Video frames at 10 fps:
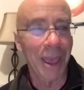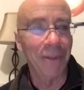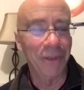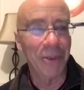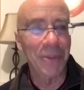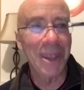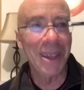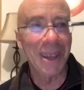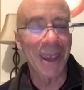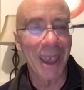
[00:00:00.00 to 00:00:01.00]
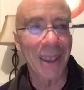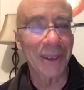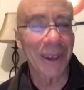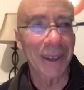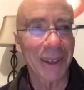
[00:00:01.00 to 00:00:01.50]
for me
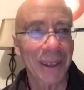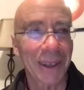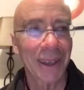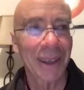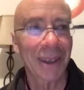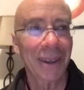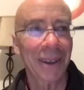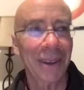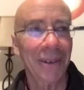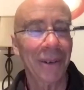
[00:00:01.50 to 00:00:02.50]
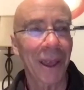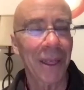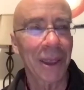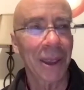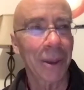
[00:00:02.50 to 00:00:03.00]
as a I
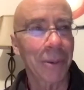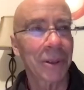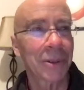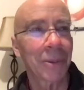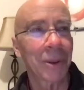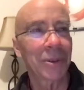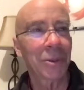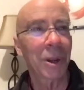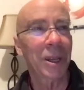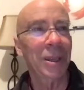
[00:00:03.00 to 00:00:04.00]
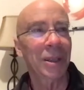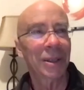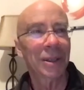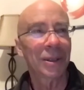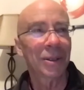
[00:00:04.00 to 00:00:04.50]
think I was
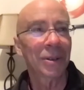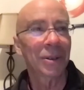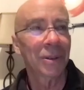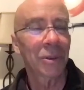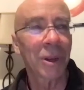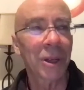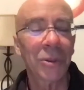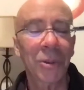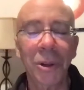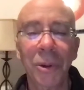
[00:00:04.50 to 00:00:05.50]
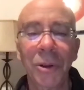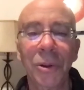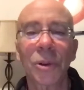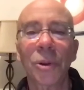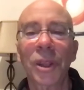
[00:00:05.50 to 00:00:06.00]
21
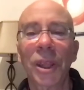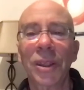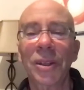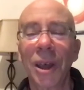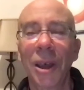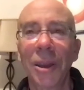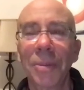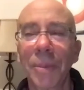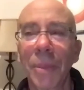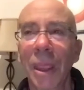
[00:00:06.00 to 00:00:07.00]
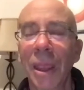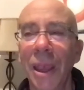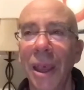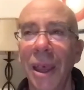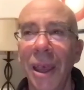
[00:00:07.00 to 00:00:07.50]
years old at the time.
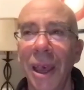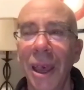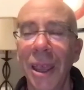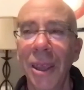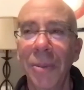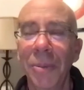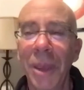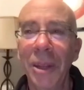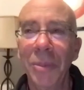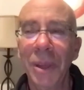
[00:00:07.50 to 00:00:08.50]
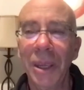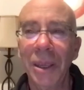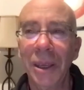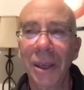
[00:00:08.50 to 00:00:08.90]
It made me